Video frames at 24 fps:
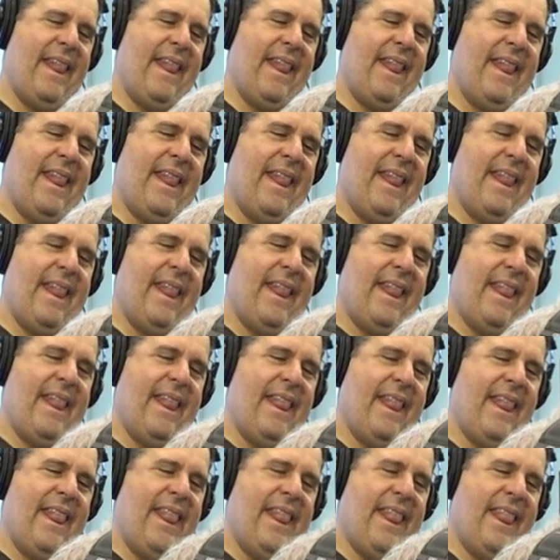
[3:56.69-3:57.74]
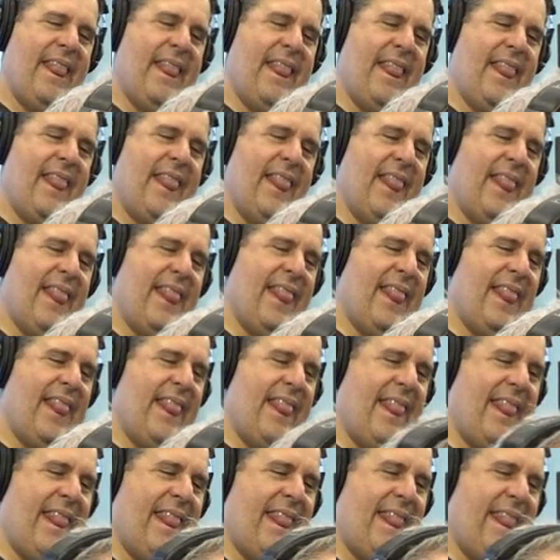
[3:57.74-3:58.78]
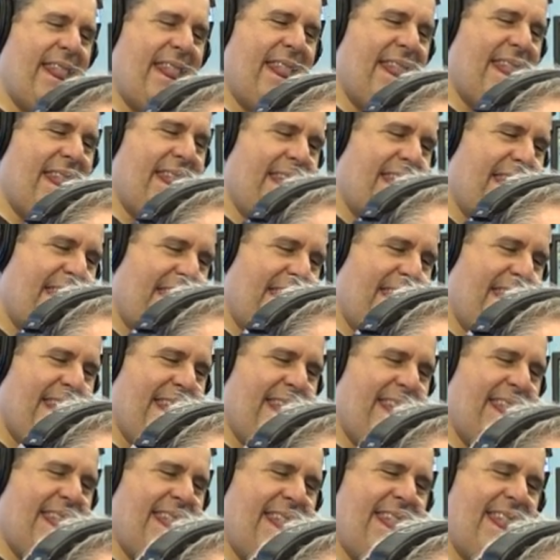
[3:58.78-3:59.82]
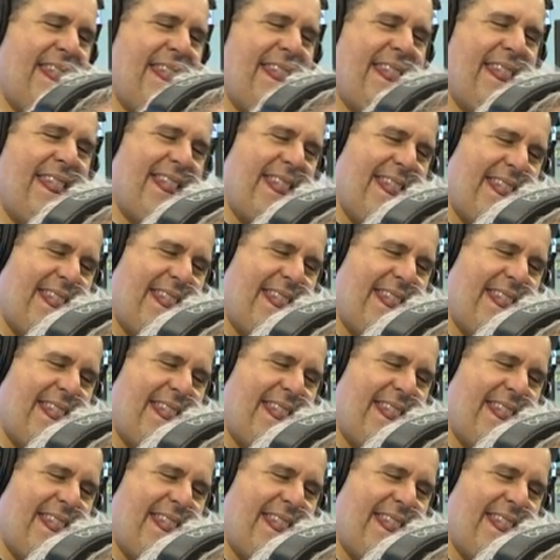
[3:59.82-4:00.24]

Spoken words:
(silent)